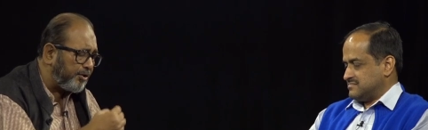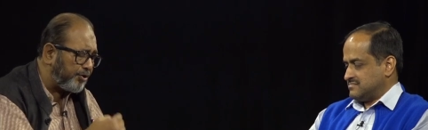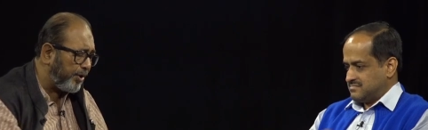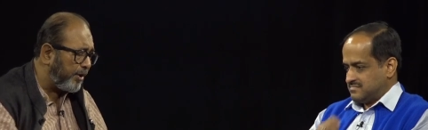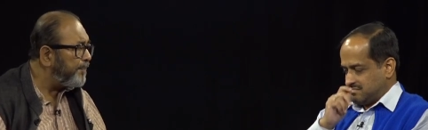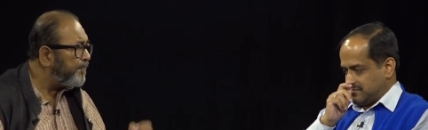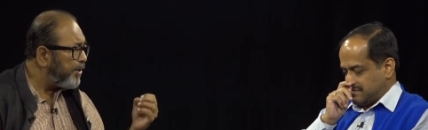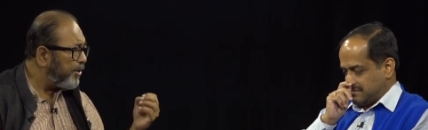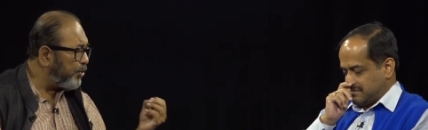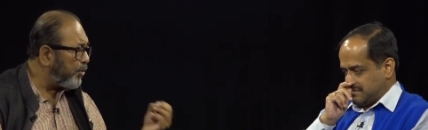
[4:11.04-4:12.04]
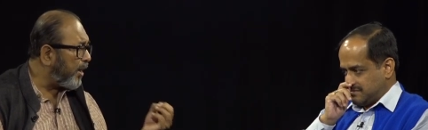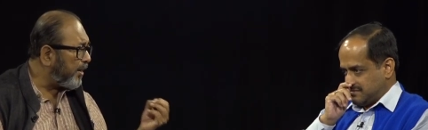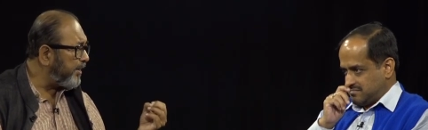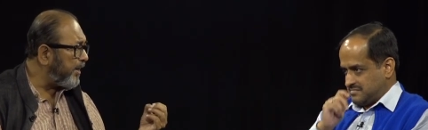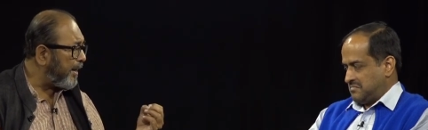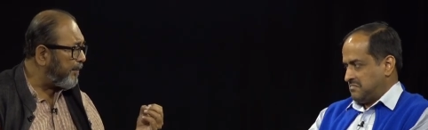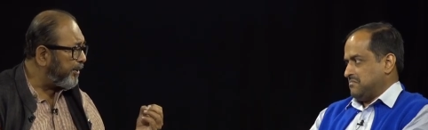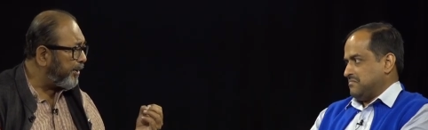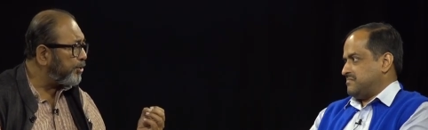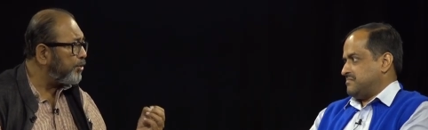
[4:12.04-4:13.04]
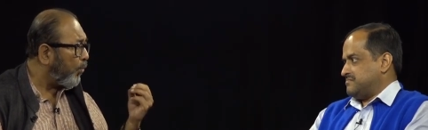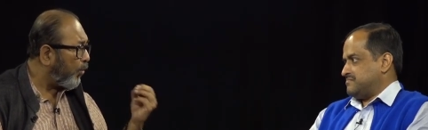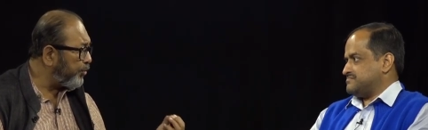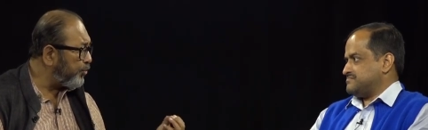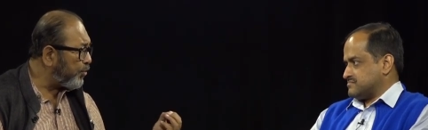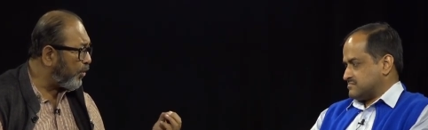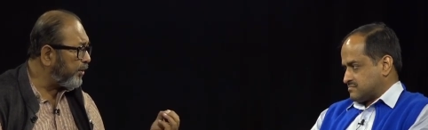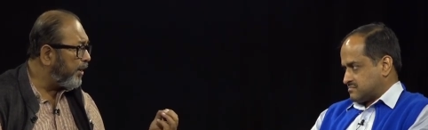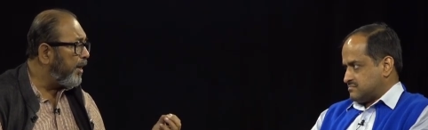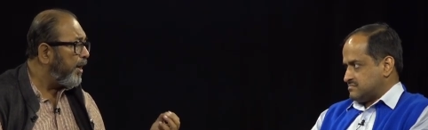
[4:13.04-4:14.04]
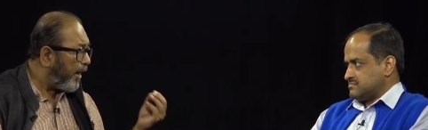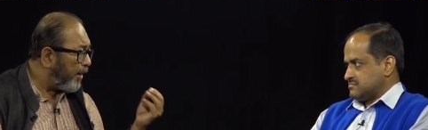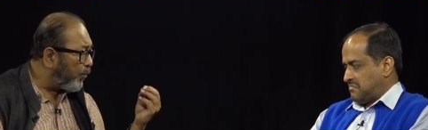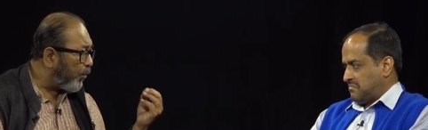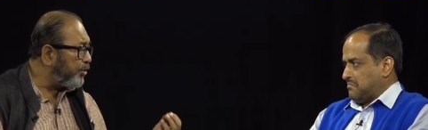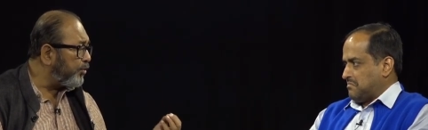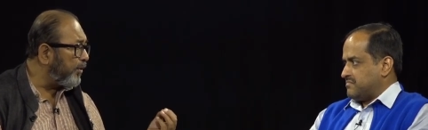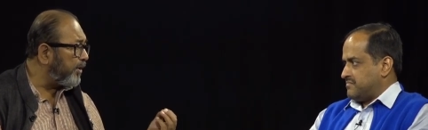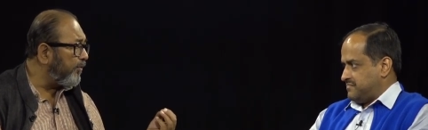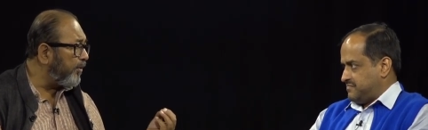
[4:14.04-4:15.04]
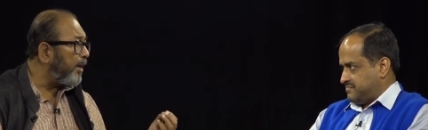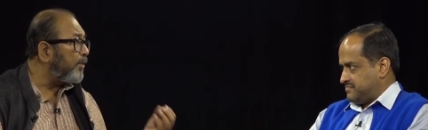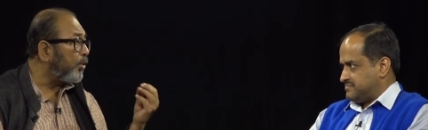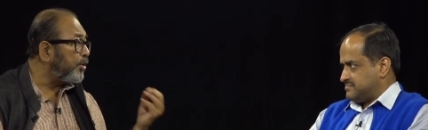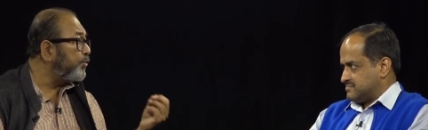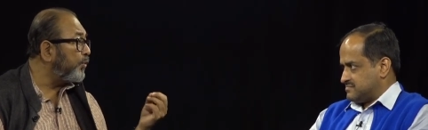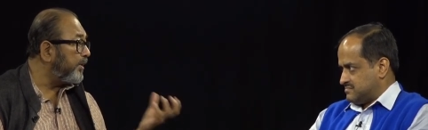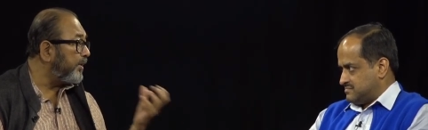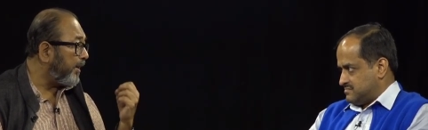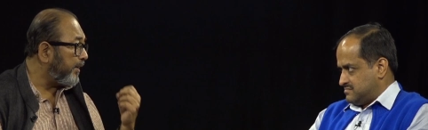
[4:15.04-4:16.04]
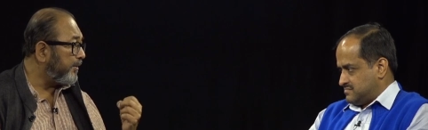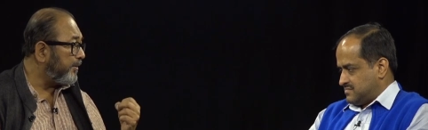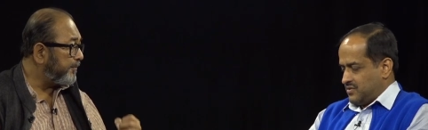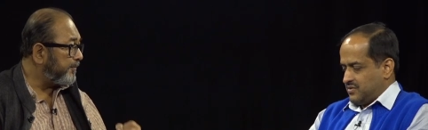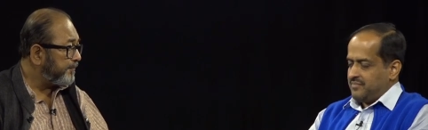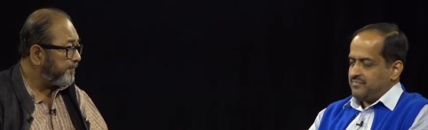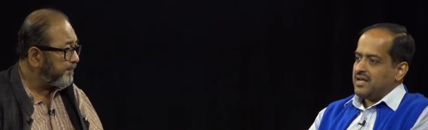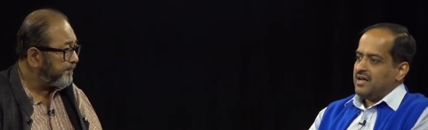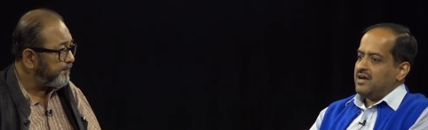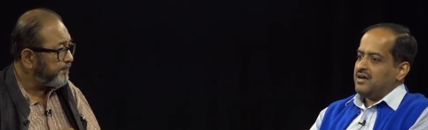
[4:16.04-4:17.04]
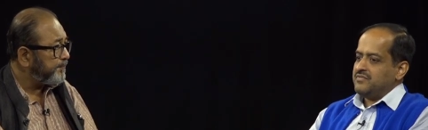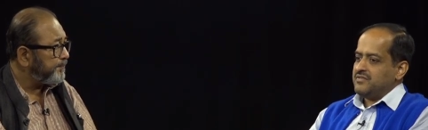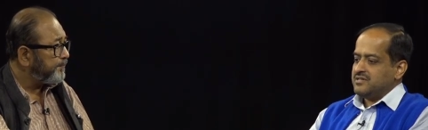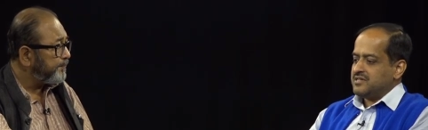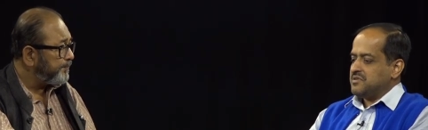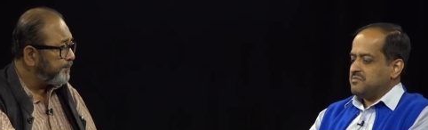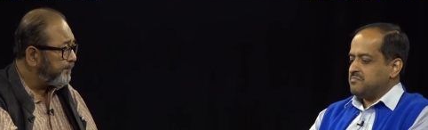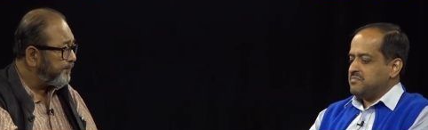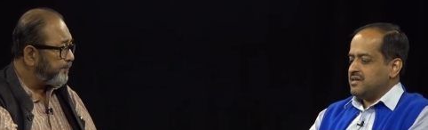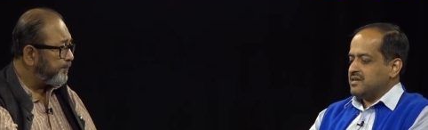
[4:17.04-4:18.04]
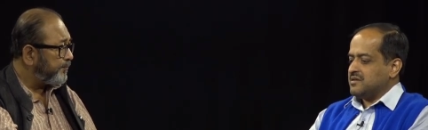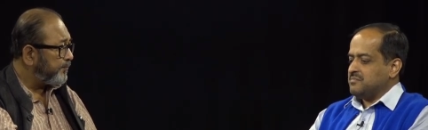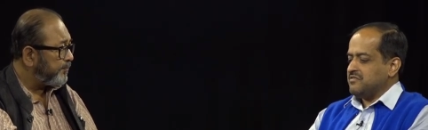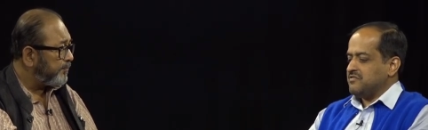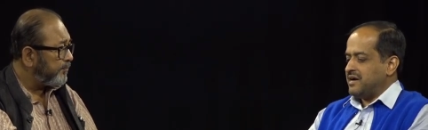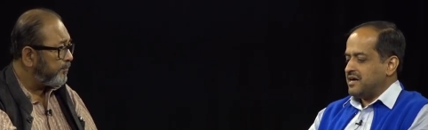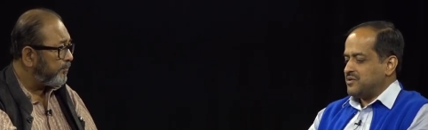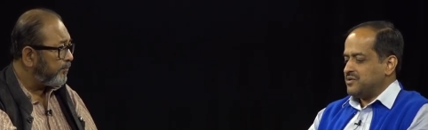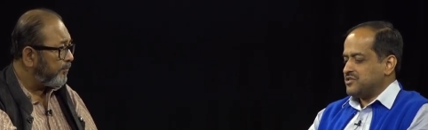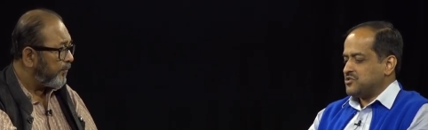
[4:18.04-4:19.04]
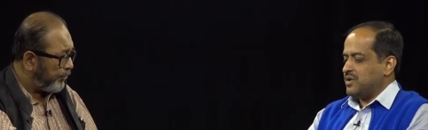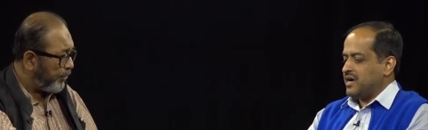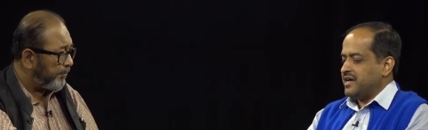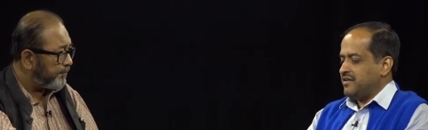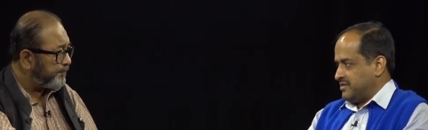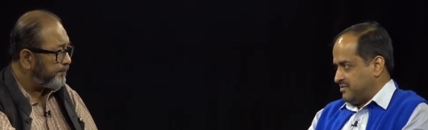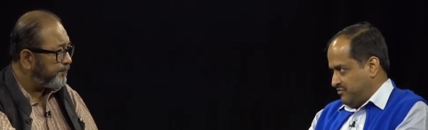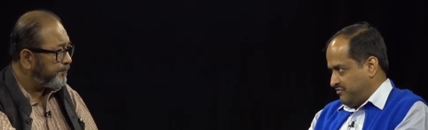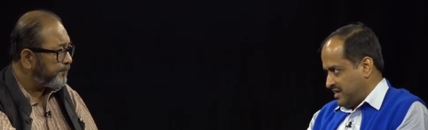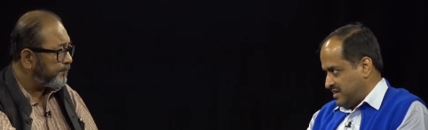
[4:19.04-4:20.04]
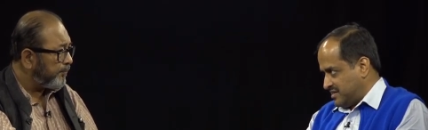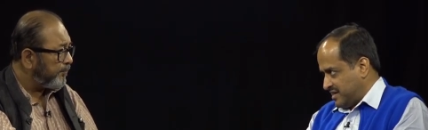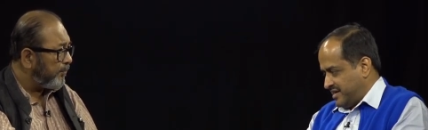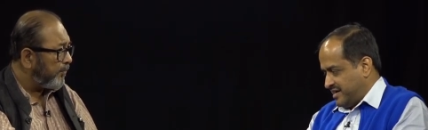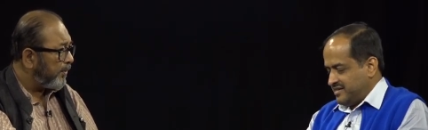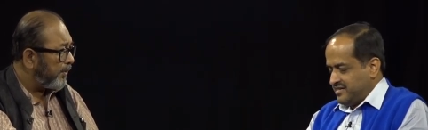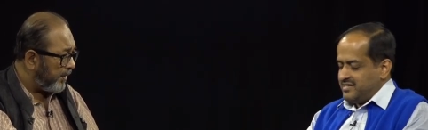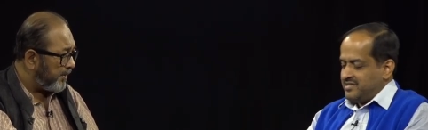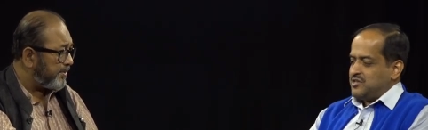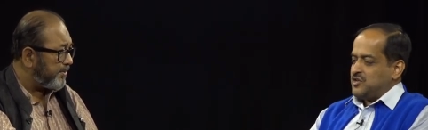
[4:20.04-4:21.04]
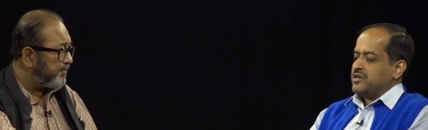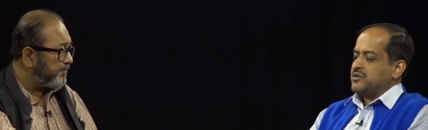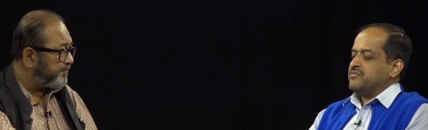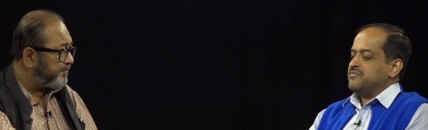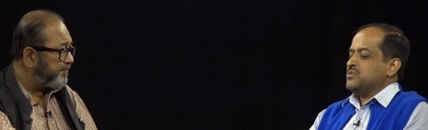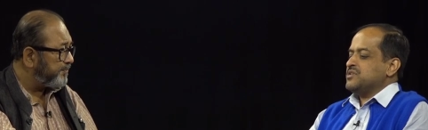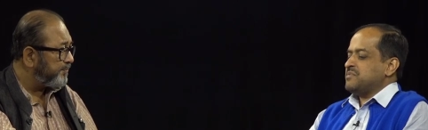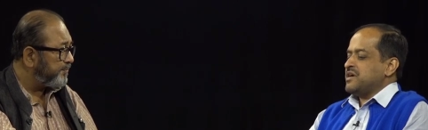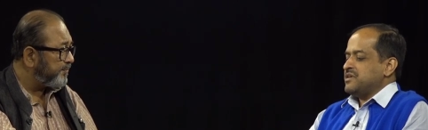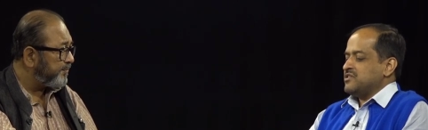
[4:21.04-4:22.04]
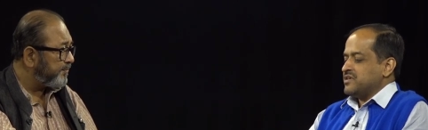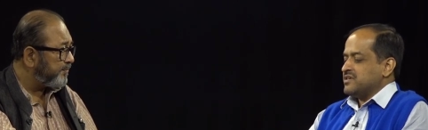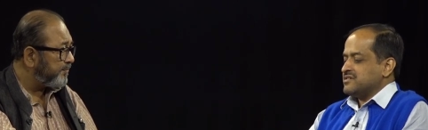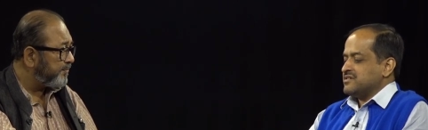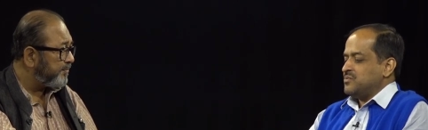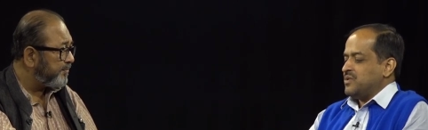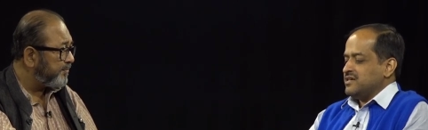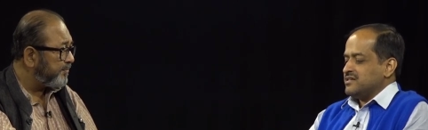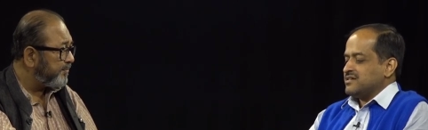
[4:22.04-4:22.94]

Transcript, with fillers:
Speaker 1: nutshell, your RTI application, what you sought, and what you were given and what you were denied. Okay.
Speaker 2: Uh, if you'll just permit me a little bit of a background as to sure. why I you know filed this RTI. Yes. Your viewers might be interested. Why is